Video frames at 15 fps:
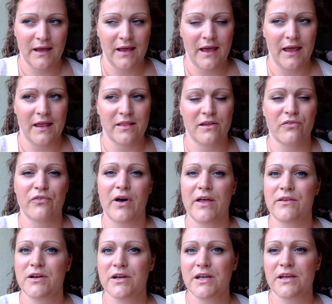And the
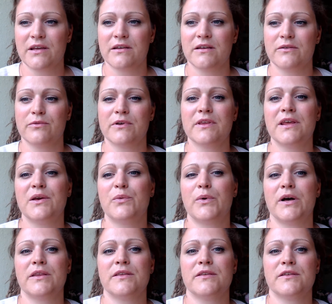father, he really
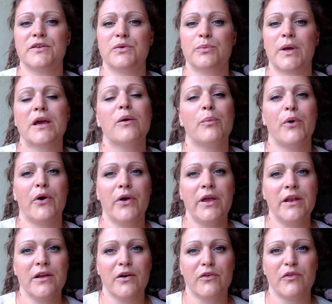wants to make a
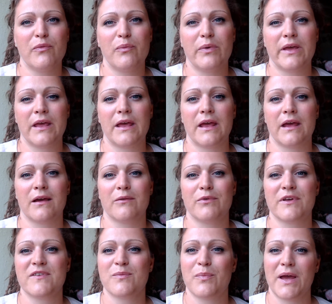point of being
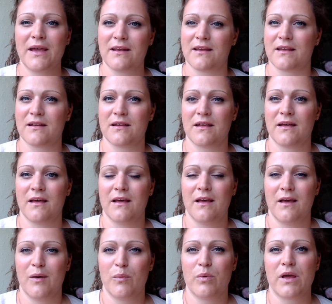respected
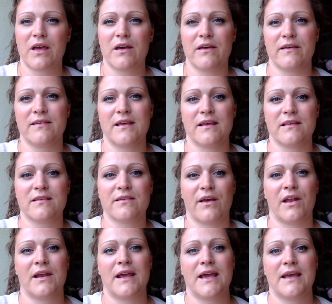because his
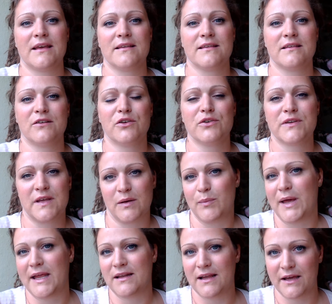son is using
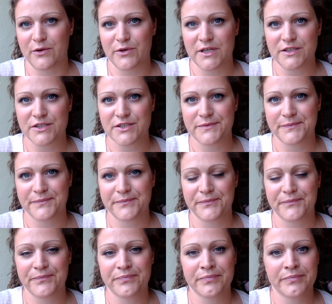bad language.
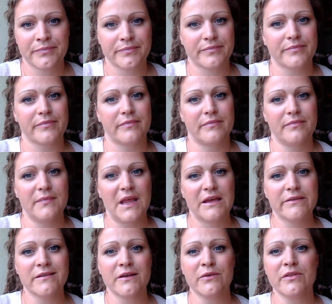
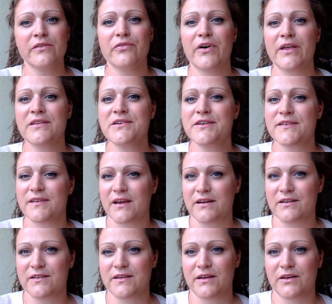So the father
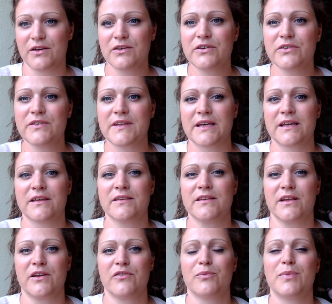starts accusing his
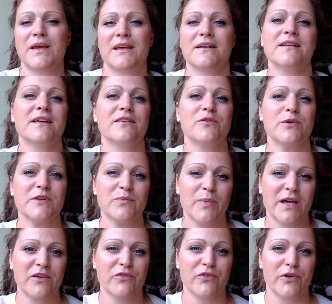son of being
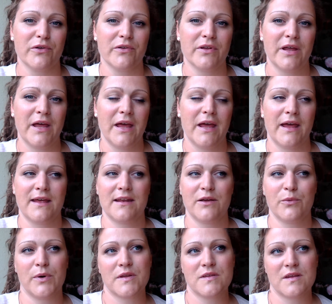disrespectful, and he
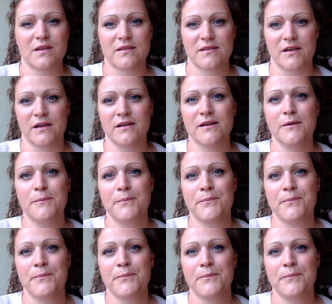wants his son